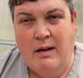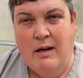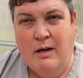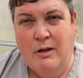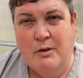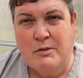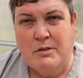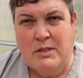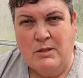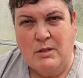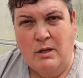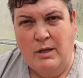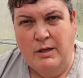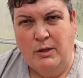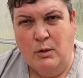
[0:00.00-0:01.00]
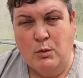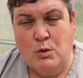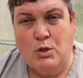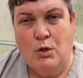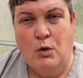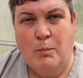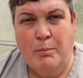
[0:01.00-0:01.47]
I used an old
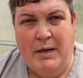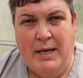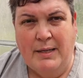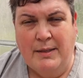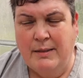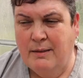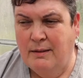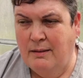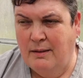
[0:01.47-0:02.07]
dog pen